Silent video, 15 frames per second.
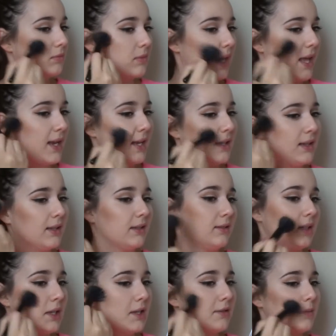And it
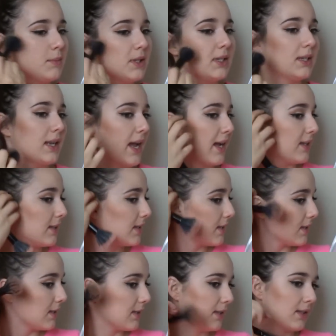literally gives me the
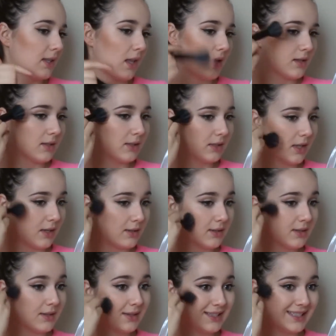nicest
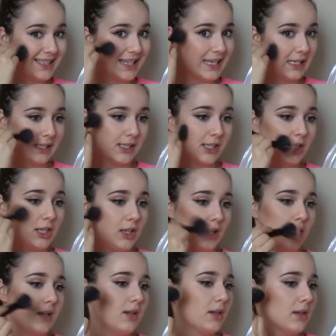sun-kissed
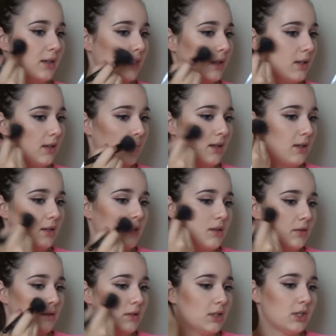look,
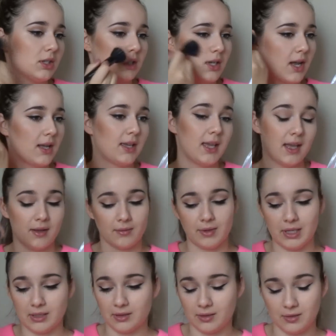which I can't
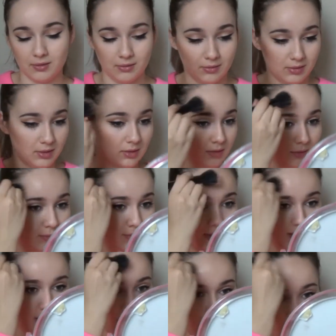wait to
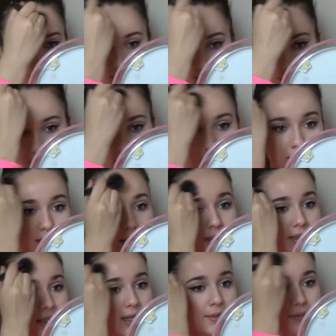wear it during
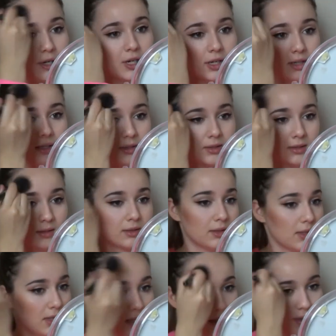summer.
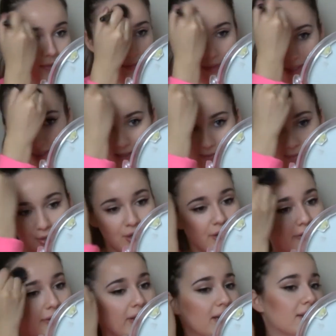But it's
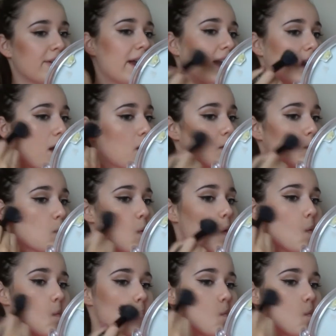perfect right now as well.